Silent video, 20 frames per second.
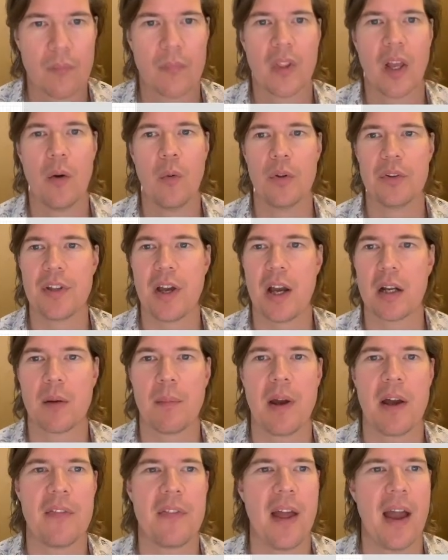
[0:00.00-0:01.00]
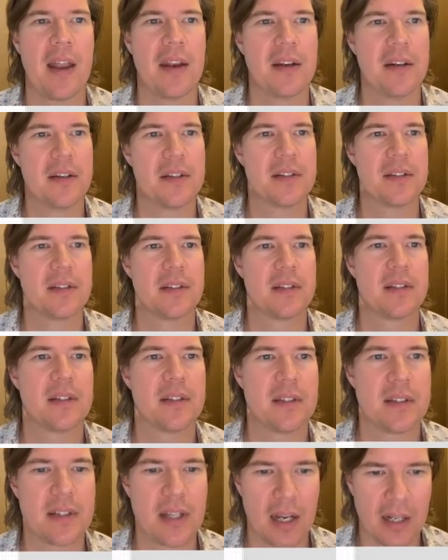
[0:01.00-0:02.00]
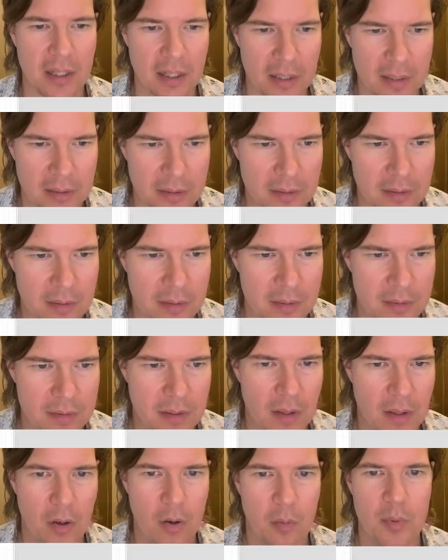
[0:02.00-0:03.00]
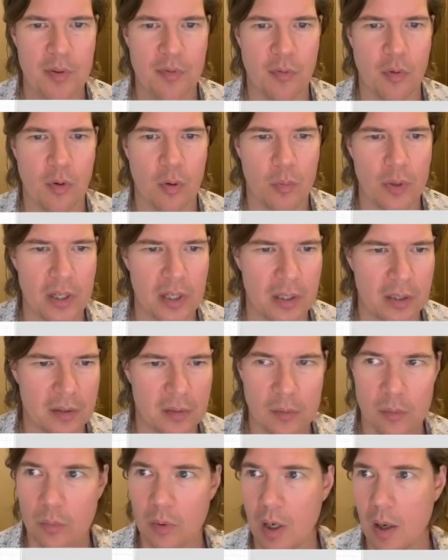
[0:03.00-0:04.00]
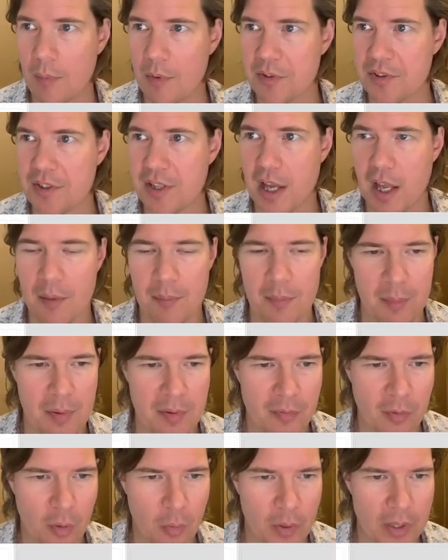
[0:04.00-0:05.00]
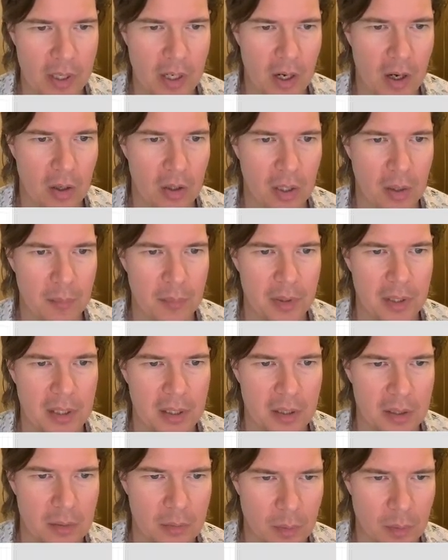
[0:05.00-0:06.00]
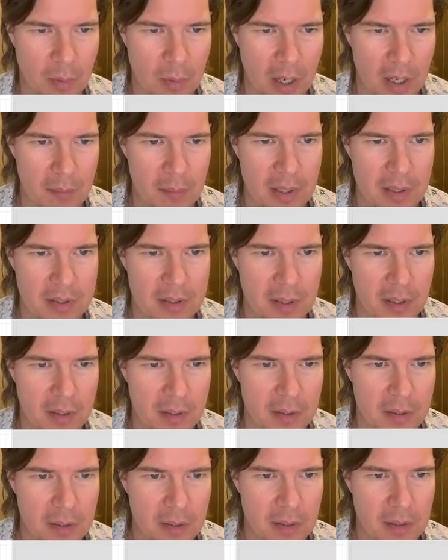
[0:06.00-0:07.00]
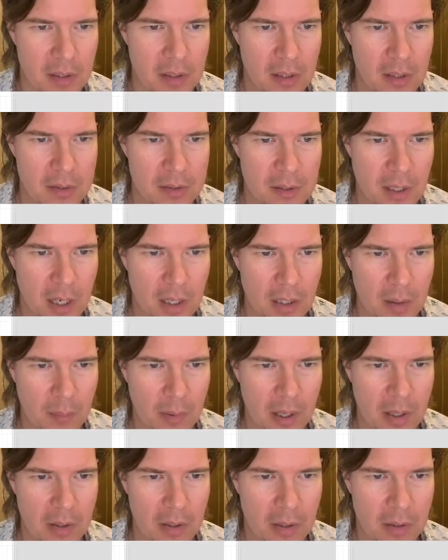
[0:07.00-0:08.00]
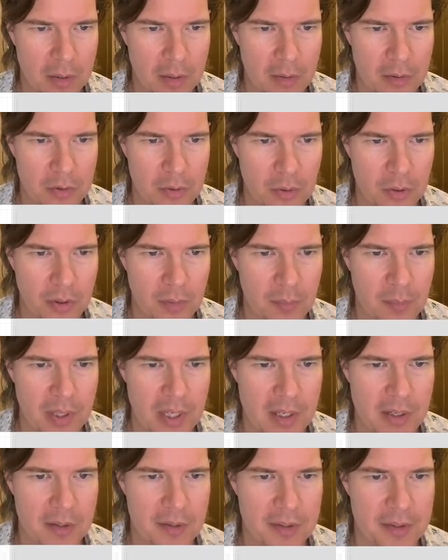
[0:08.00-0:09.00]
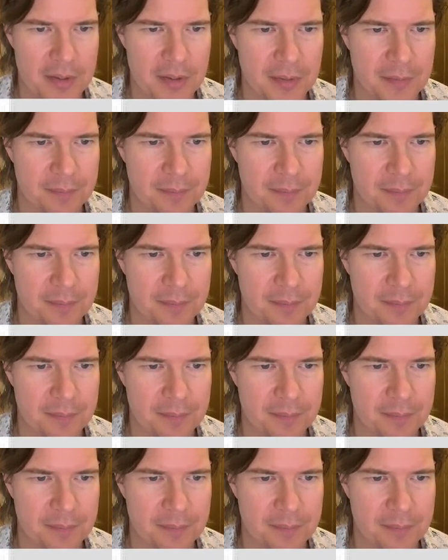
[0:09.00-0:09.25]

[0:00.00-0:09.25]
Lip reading: We'll talk about that in a second. So before we're almost done, but before we go, remind me to talk about our controlled impedance.